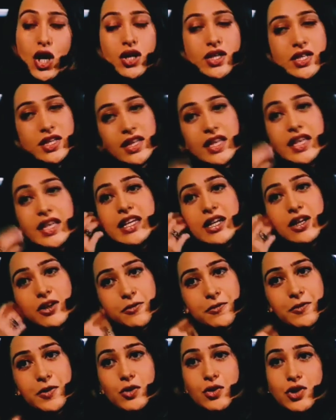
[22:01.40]
Not in the near
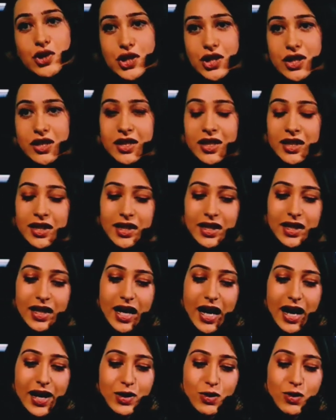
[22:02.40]
future.
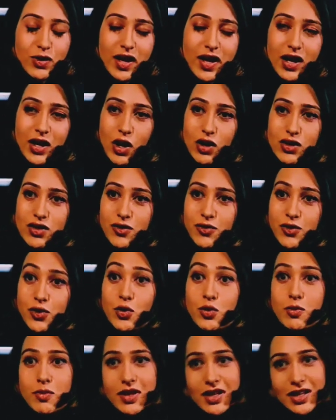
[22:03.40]
I know there are a lot of
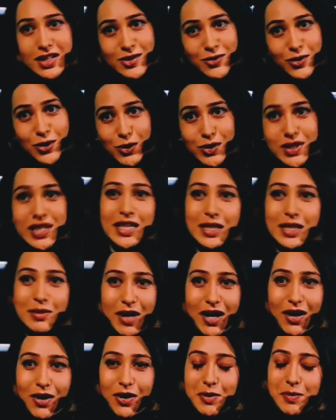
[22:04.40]
rumors floating
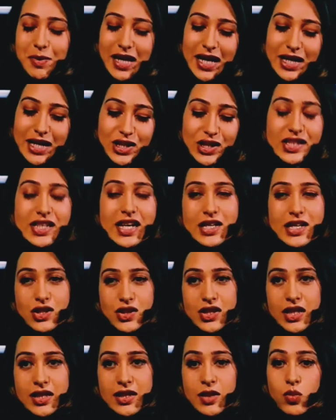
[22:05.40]
about, but I just like to
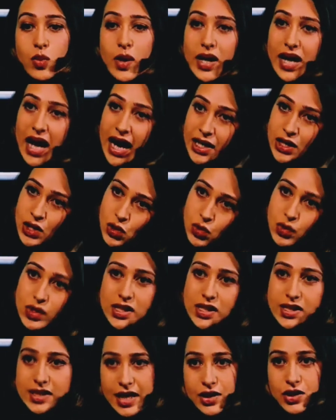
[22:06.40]
say that when I do
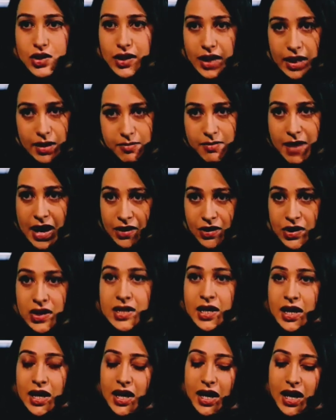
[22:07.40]
decide to get married,
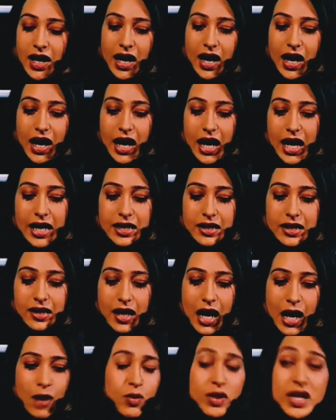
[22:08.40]
I
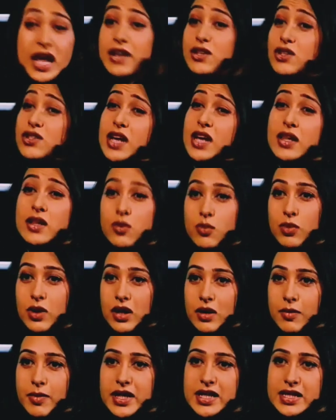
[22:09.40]
would like to tell the
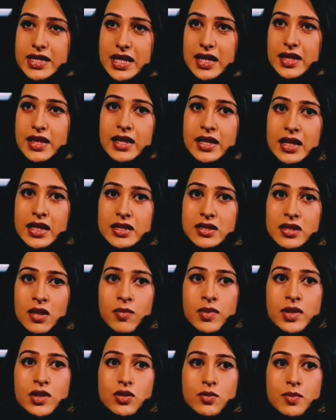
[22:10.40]
world, because I think it's
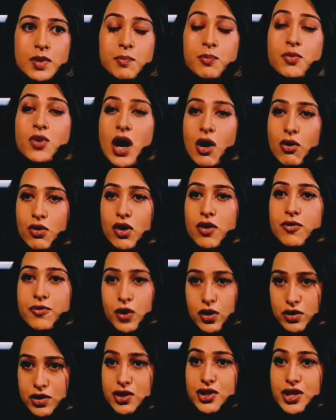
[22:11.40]
something to be proud of,
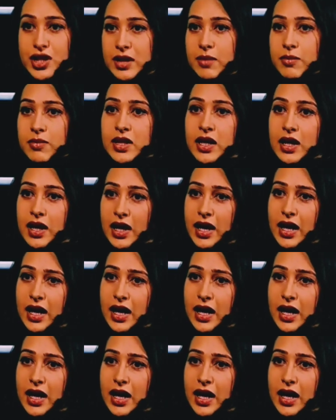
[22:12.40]
not ashamed.